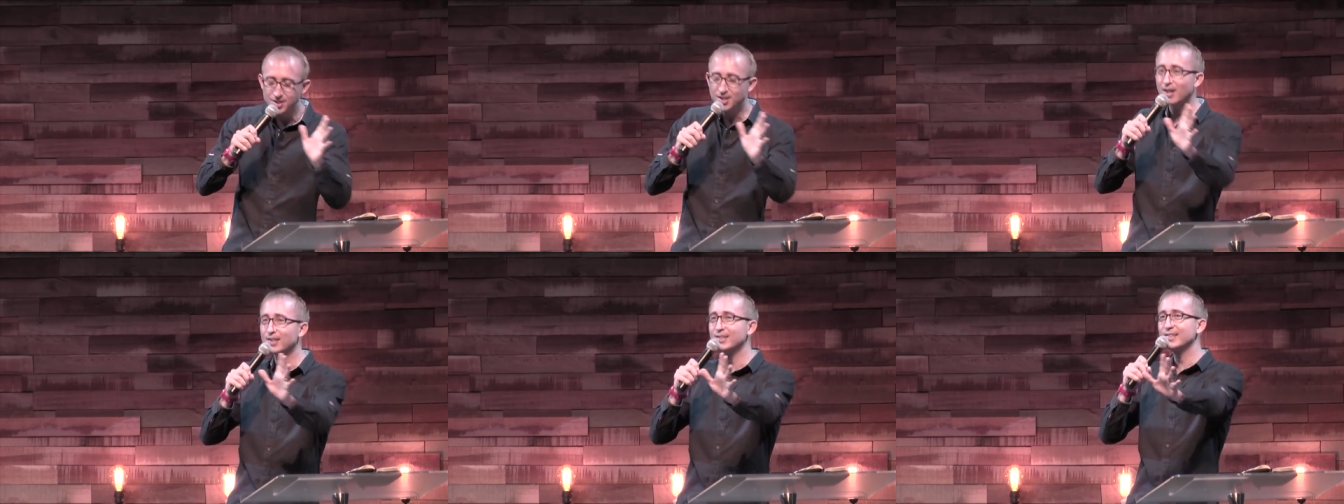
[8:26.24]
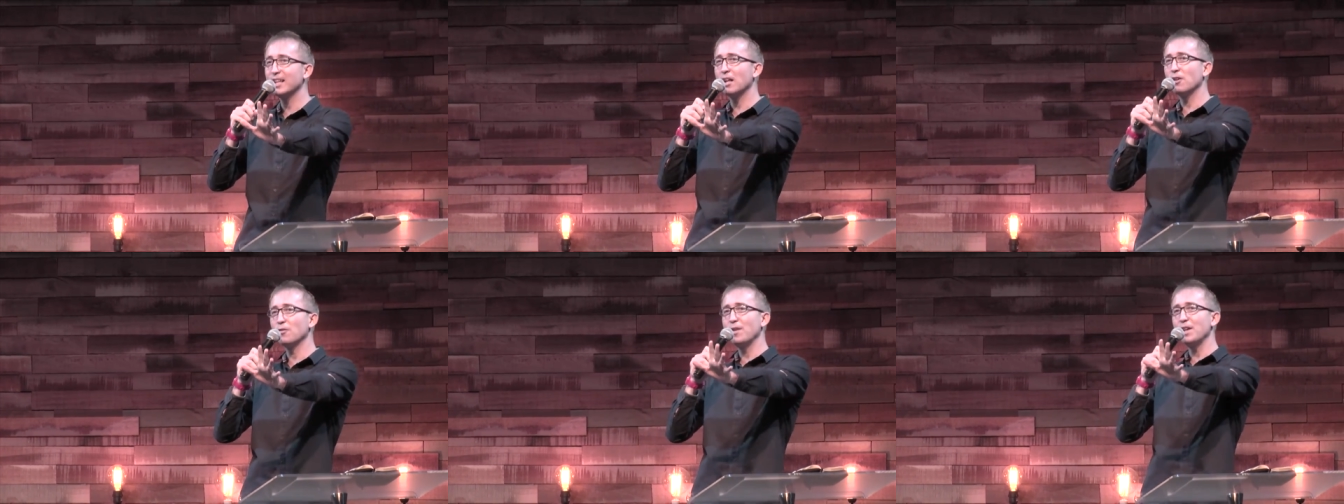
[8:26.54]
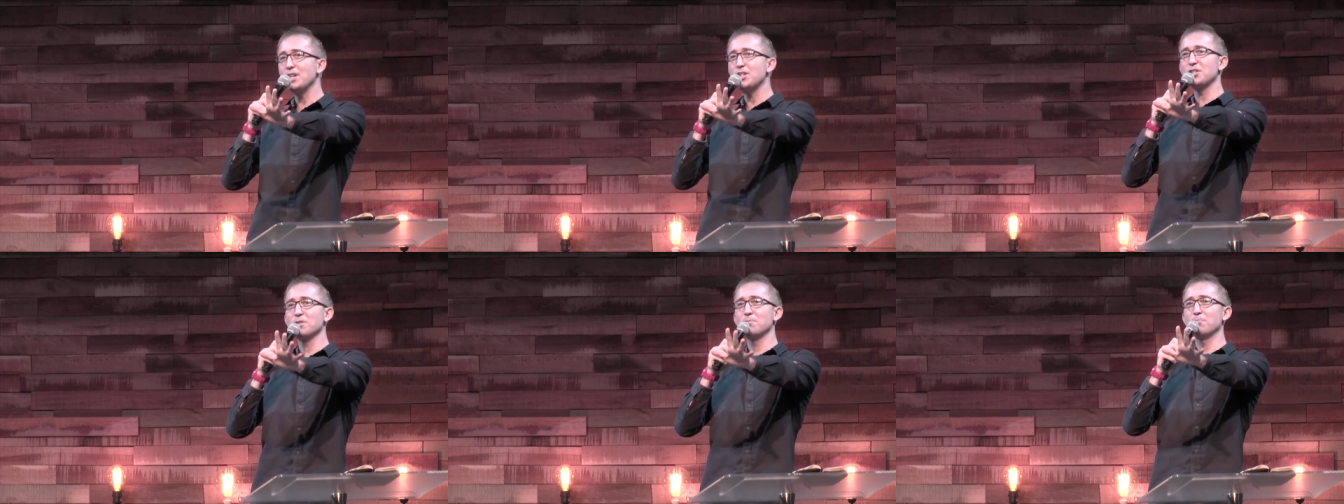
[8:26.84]
a
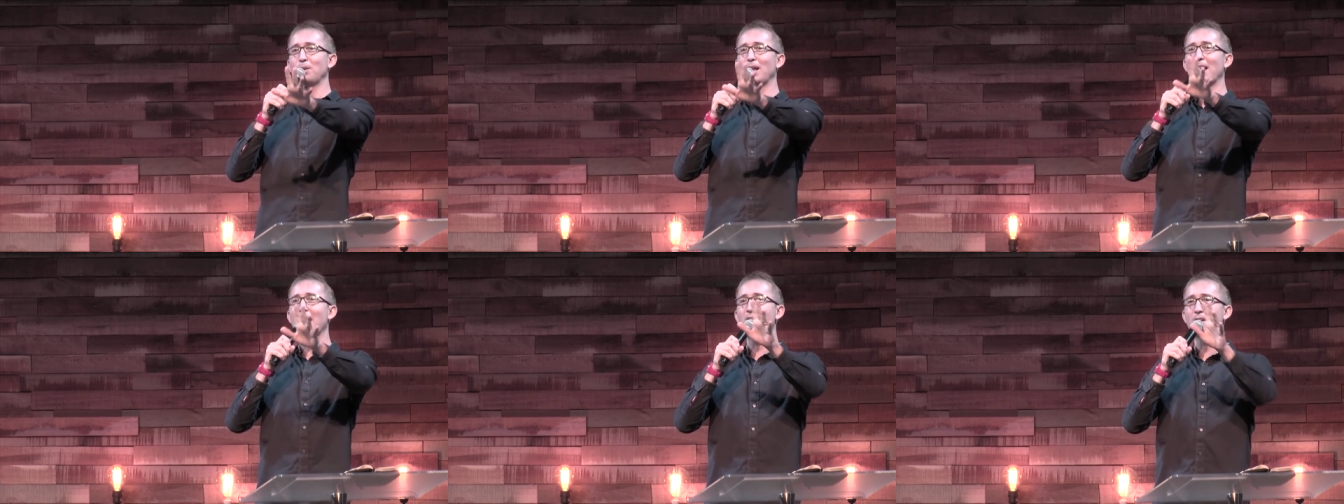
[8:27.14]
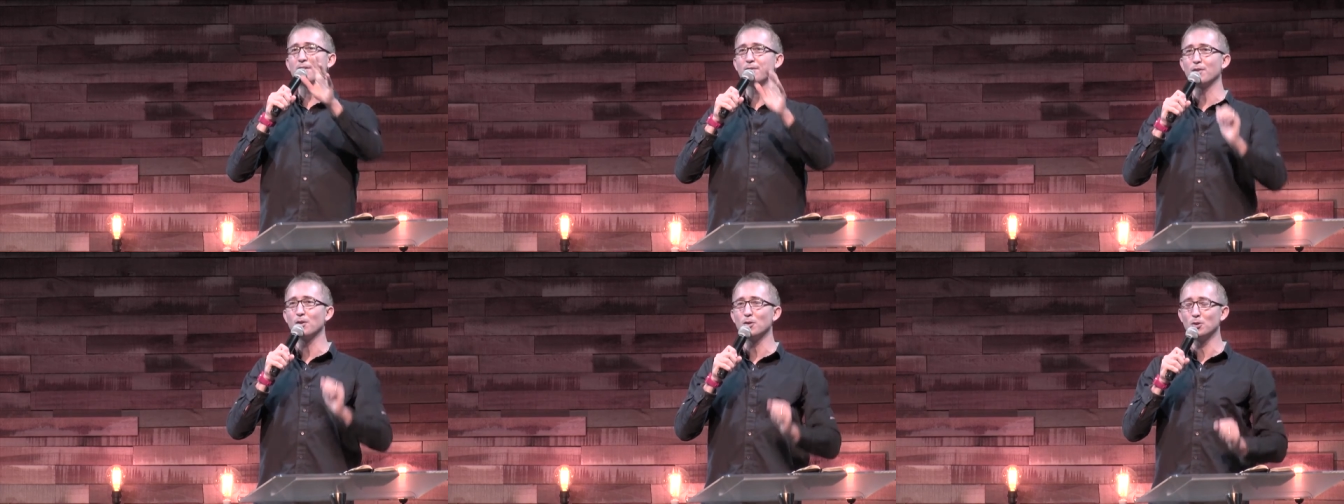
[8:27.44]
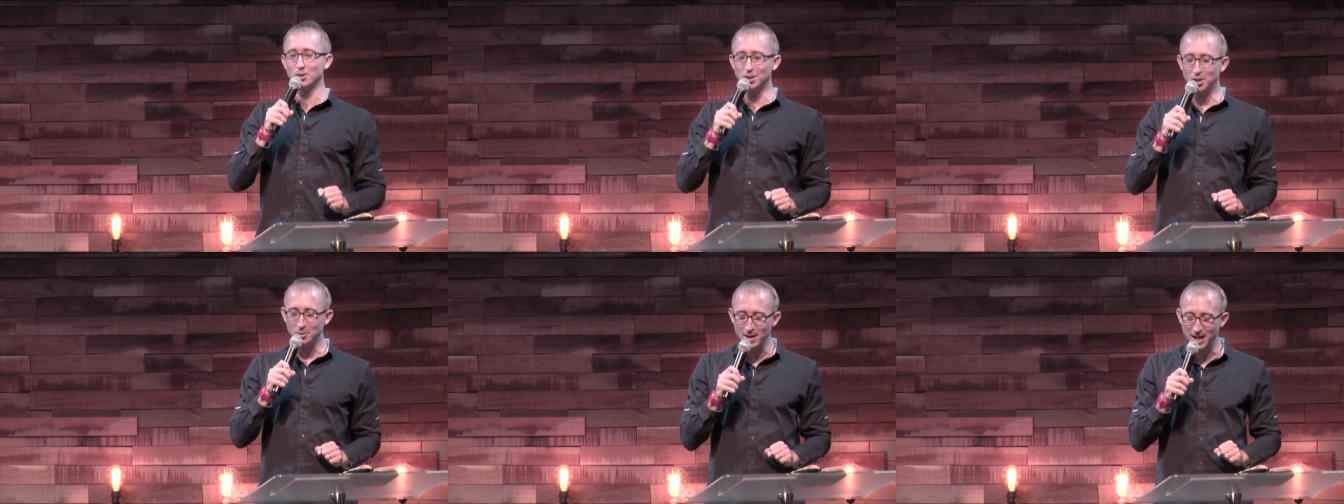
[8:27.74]
salvation plan for all
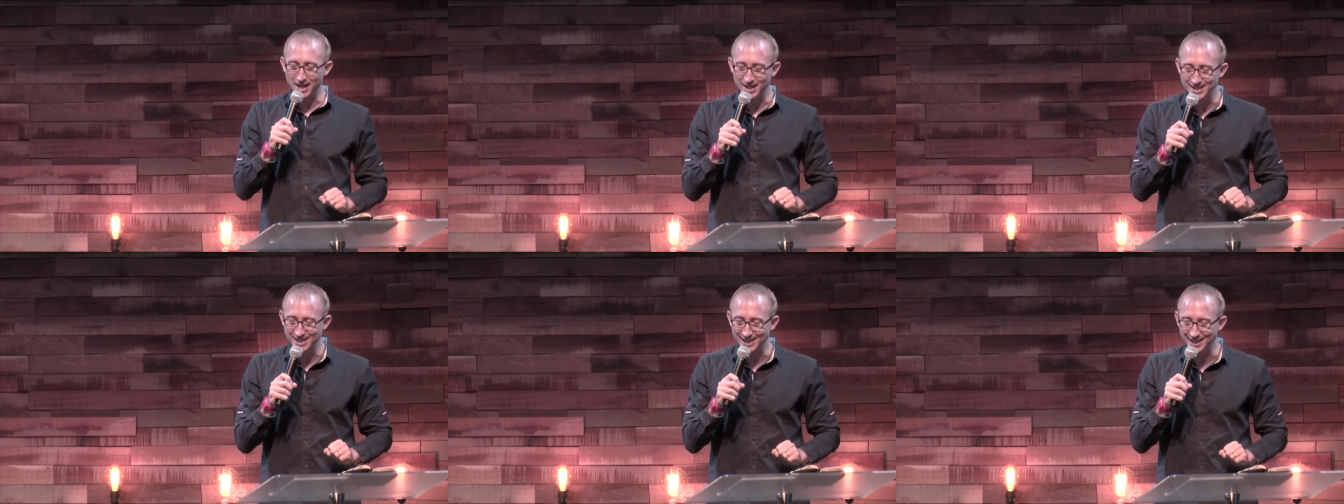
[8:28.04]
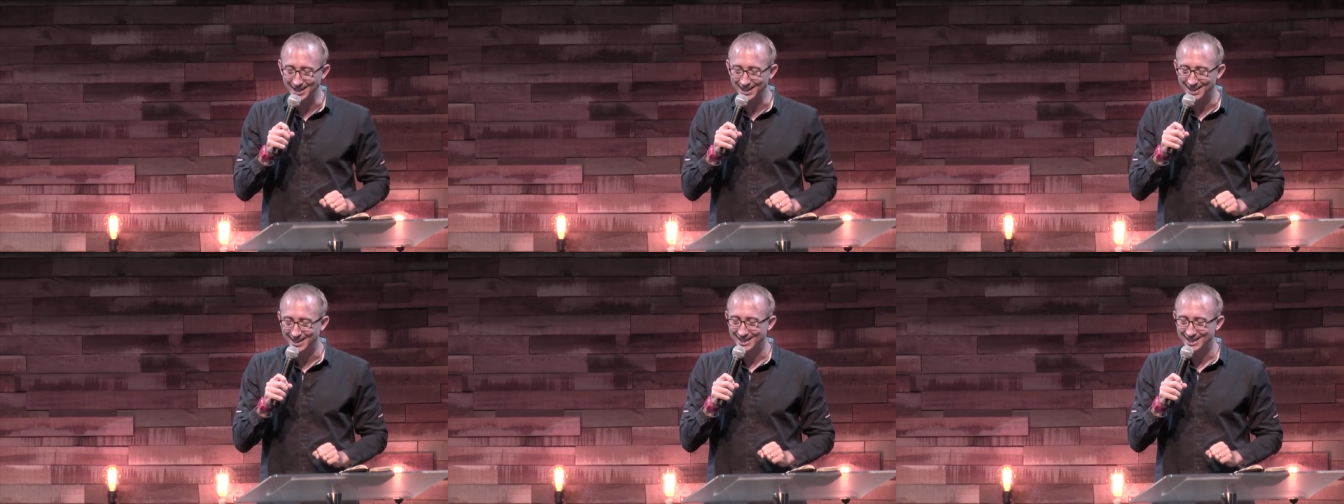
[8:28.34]
humanity